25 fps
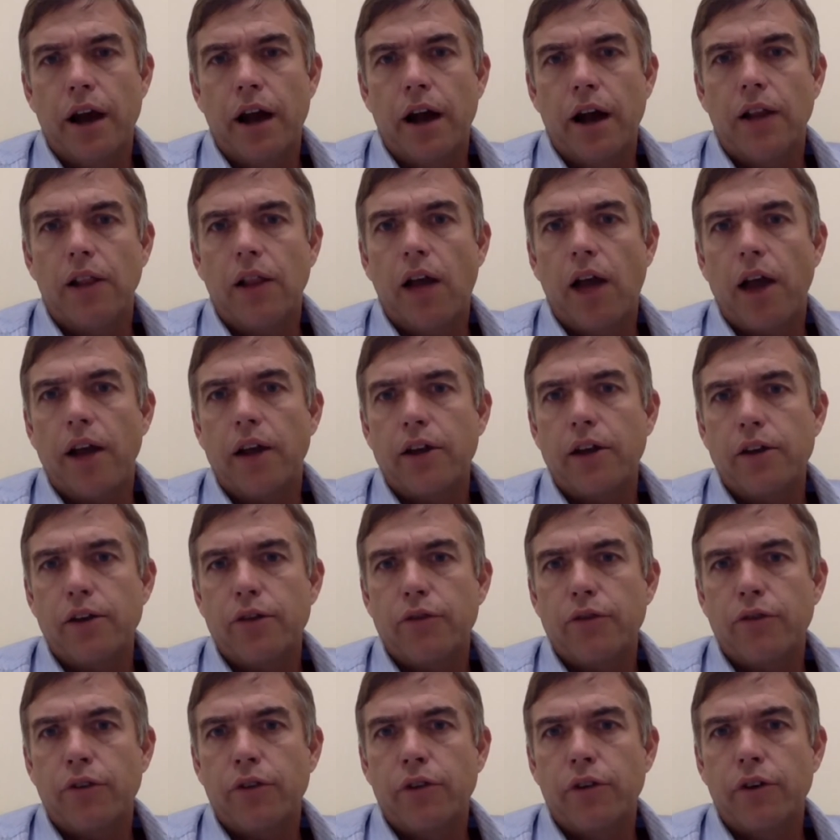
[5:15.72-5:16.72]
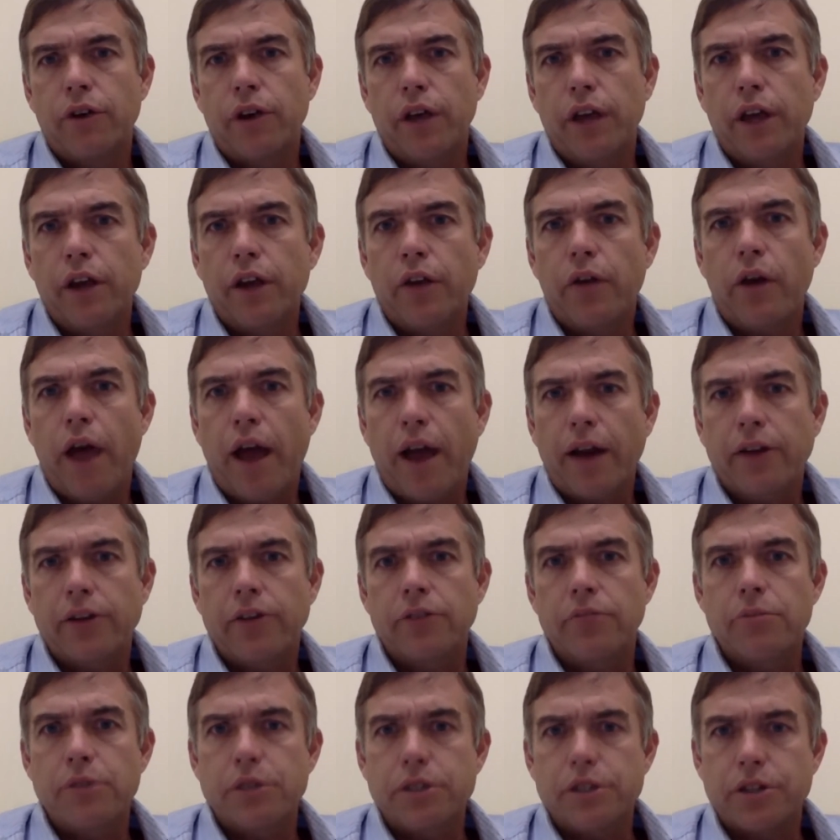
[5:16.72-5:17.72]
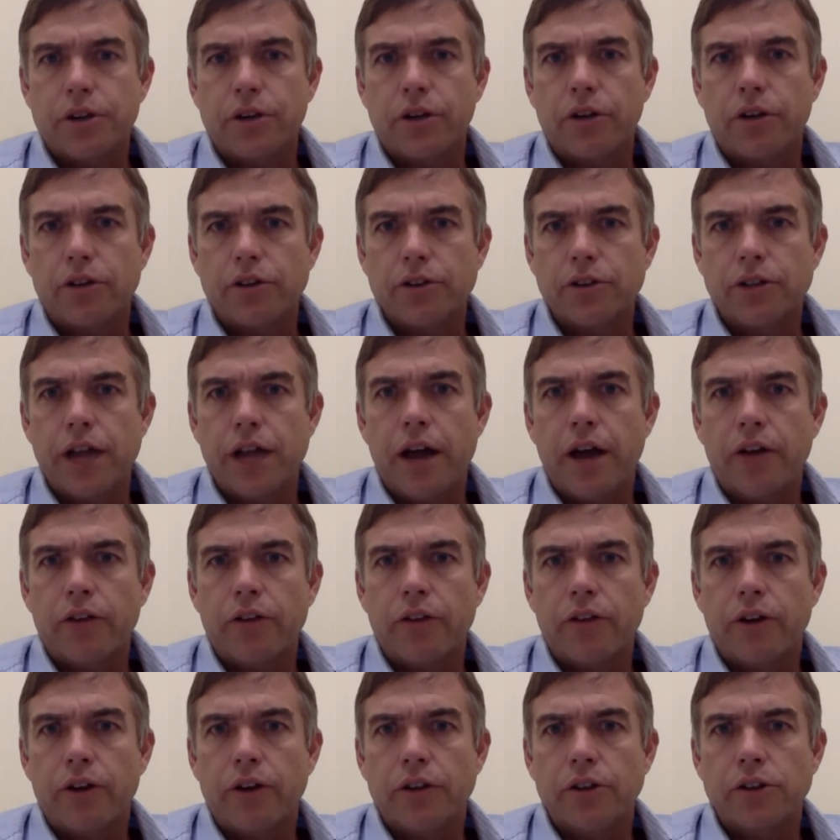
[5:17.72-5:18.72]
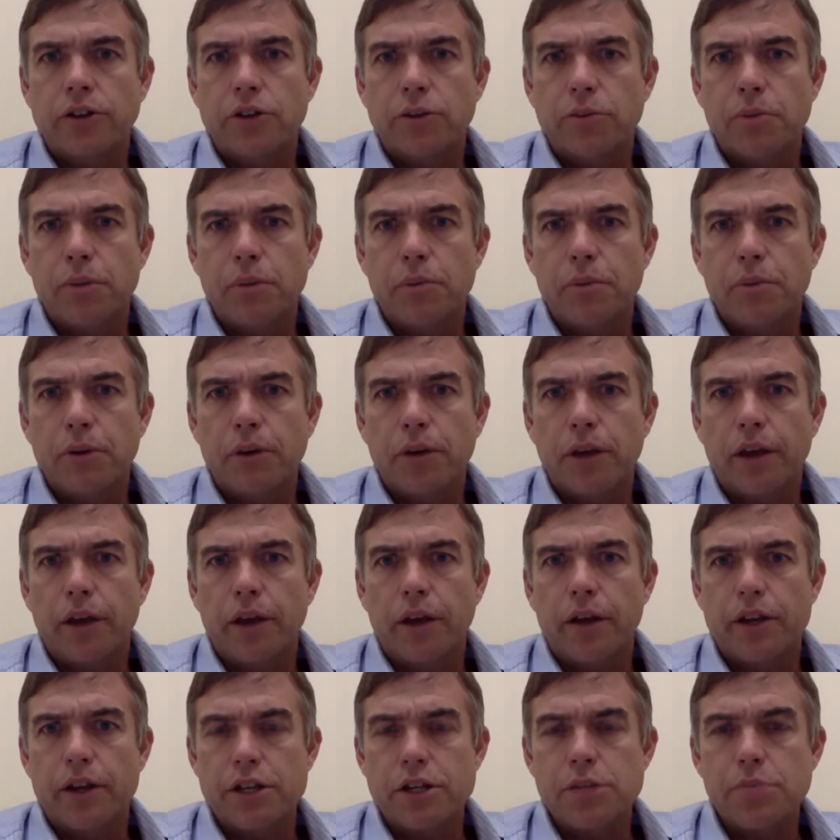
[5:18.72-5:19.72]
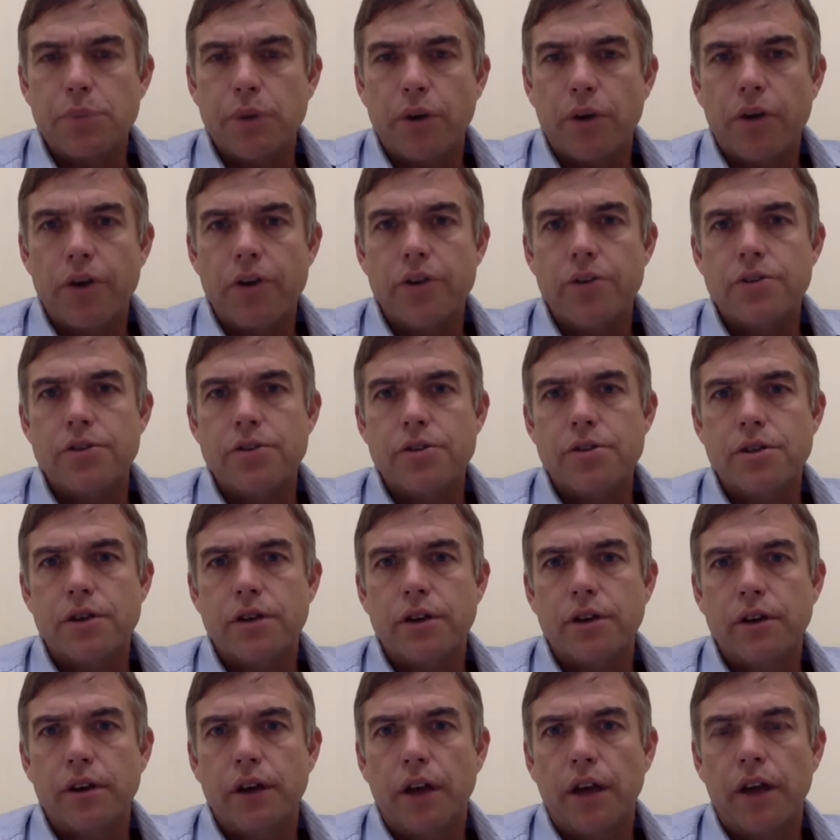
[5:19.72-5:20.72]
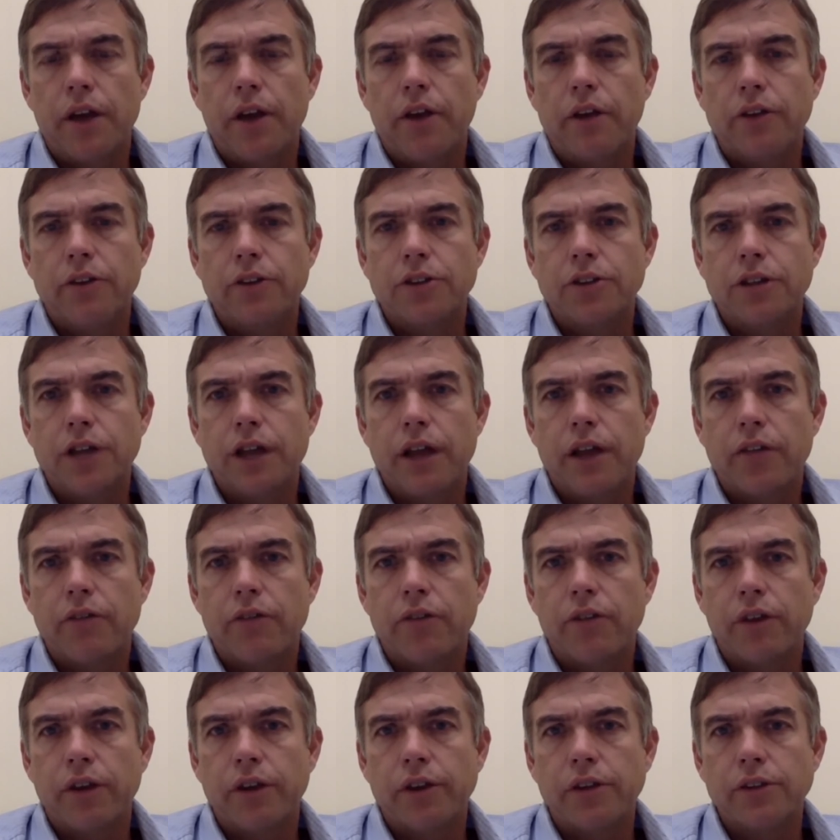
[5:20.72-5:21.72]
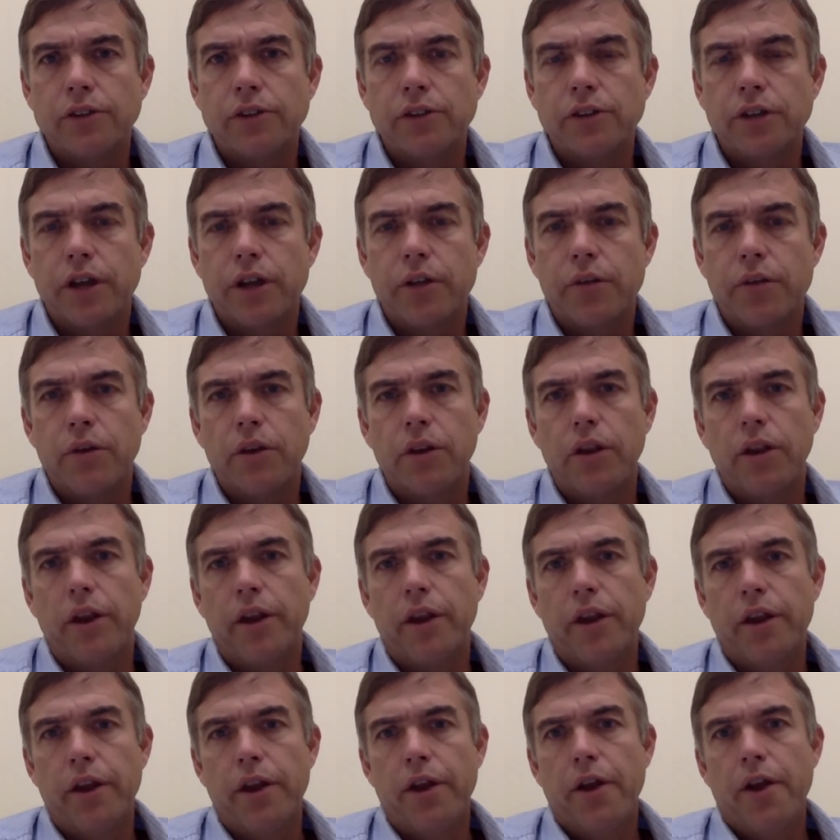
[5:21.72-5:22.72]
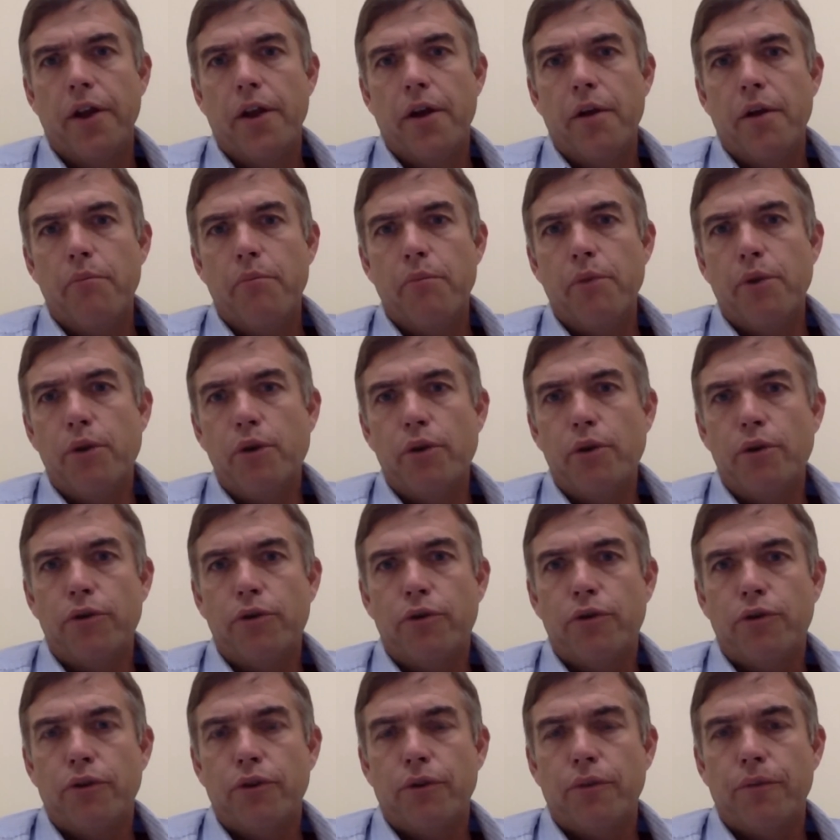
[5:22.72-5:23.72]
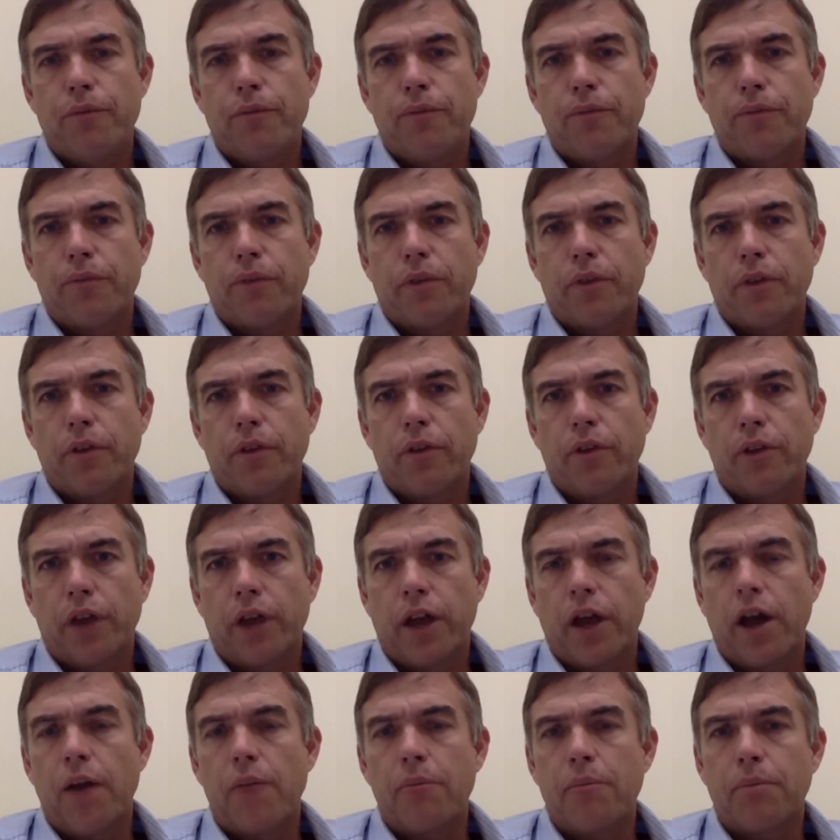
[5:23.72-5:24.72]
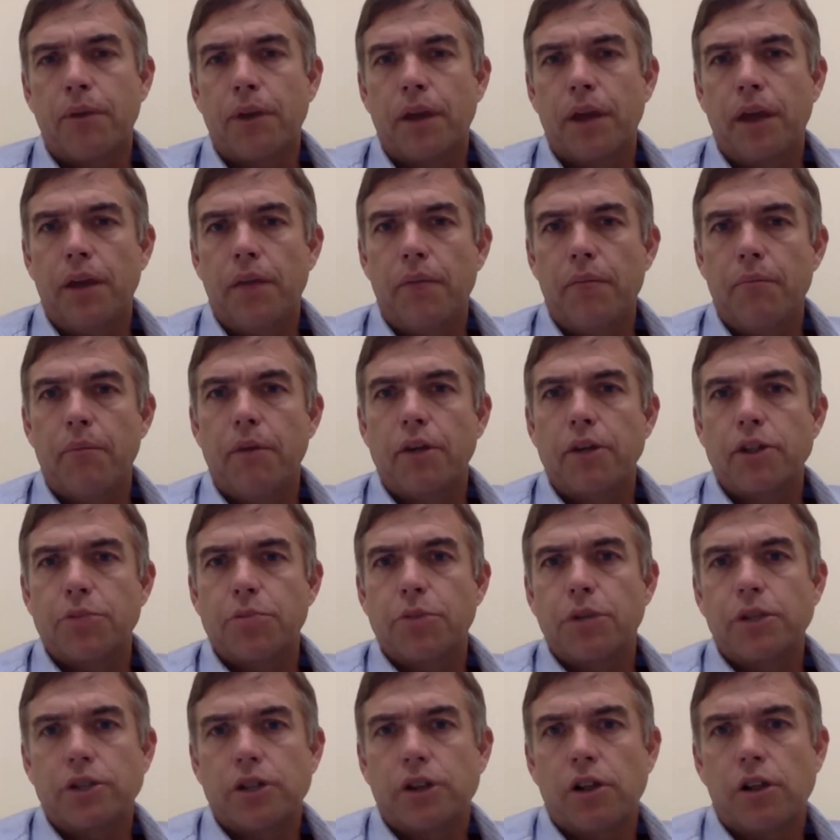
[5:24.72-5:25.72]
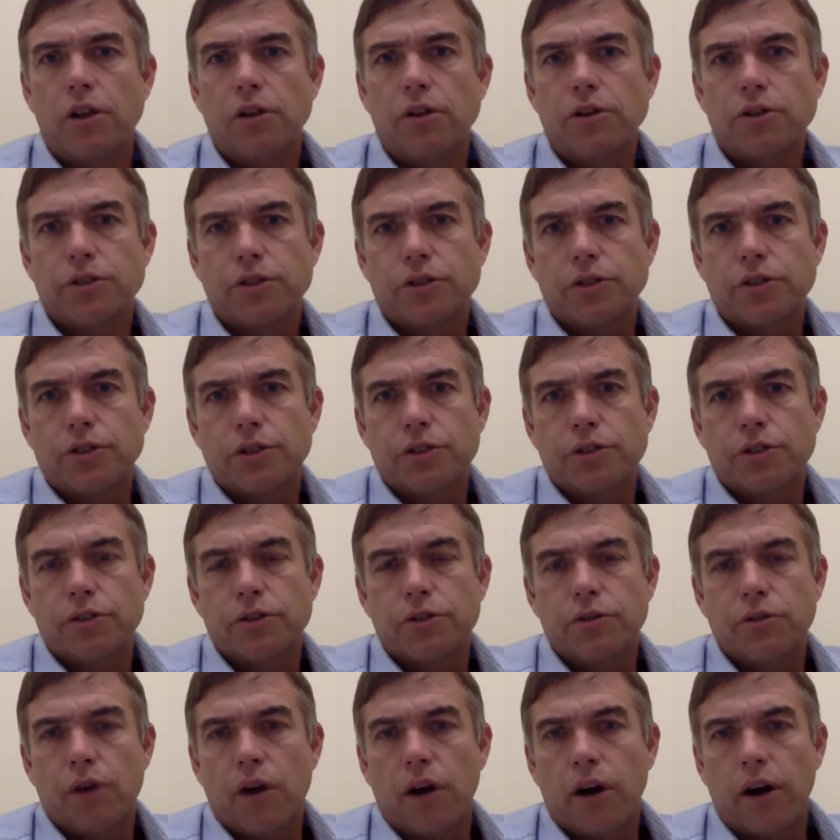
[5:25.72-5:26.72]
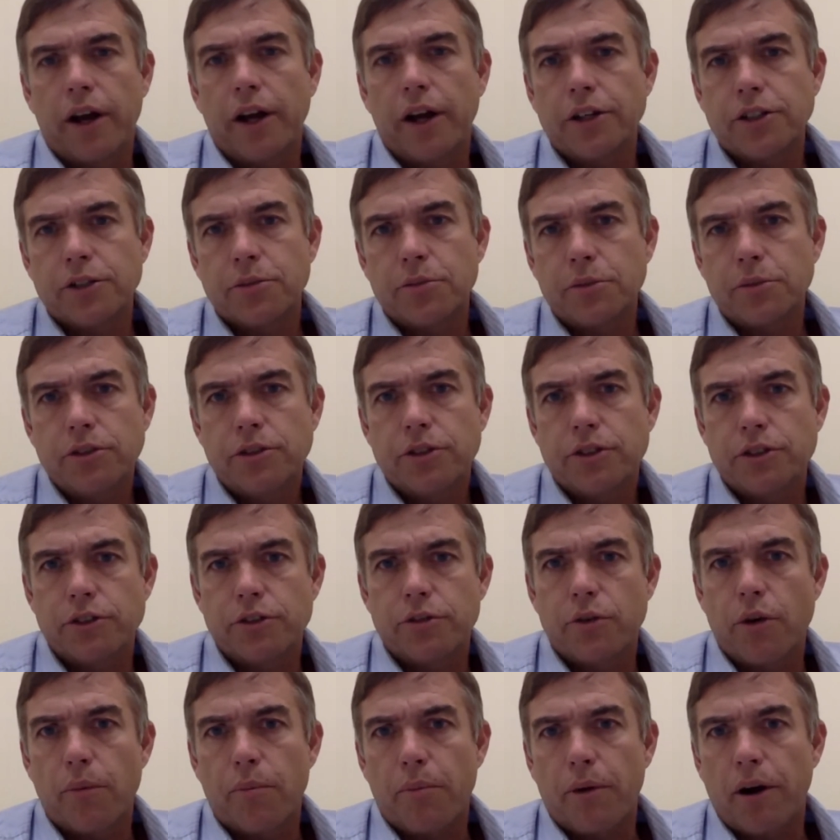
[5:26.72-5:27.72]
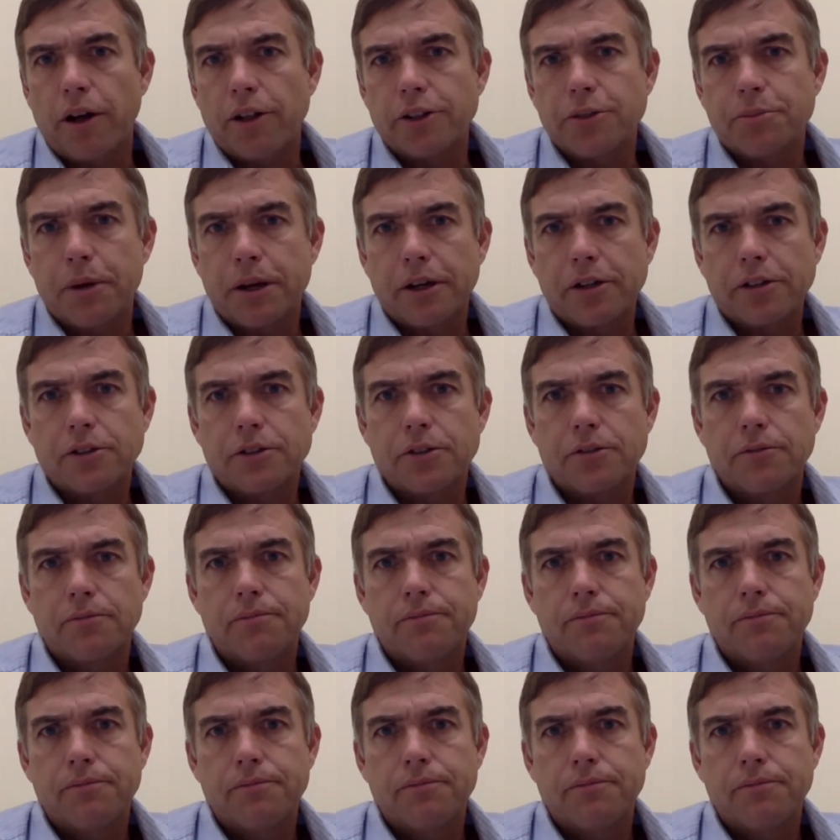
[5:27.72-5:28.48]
a lot of different interactive materials out there so people can experience and understand things and really move the company much, much closer to our customers and to our prospects.